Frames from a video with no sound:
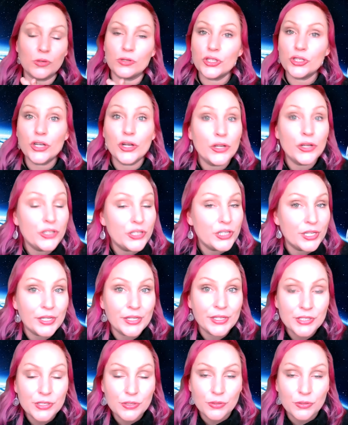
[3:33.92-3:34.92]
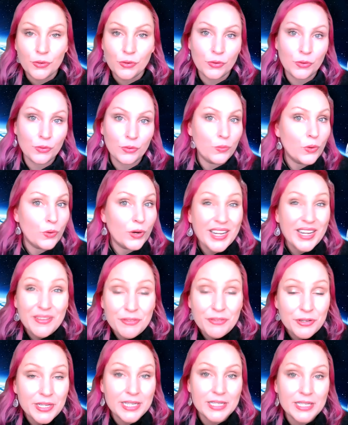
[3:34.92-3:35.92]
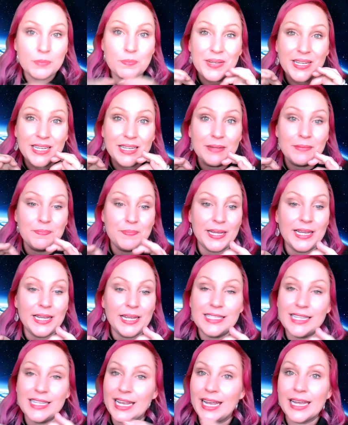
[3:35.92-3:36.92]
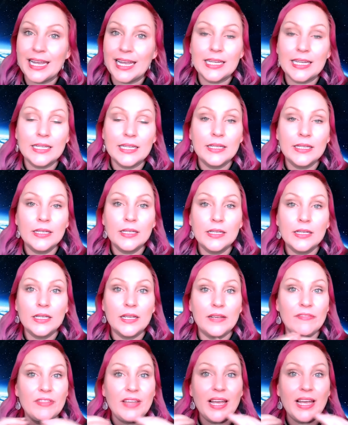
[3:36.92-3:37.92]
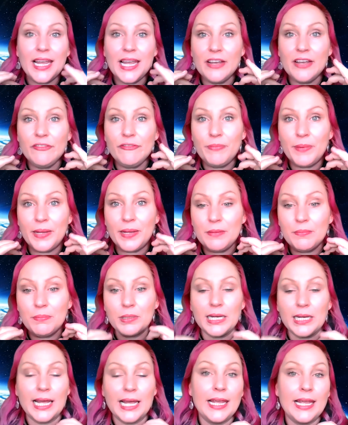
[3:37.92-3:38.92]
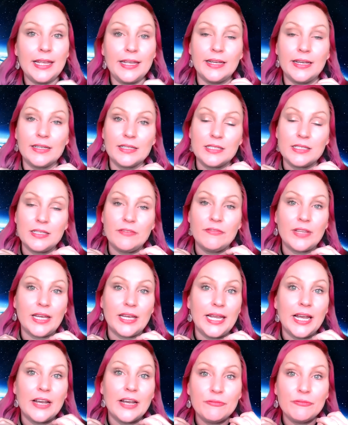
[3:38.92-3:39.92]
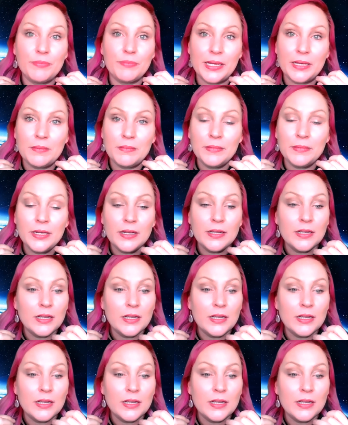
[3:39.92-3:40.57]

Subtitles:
or churches or whatever it is, big tech, if they have been playing us, if they have been,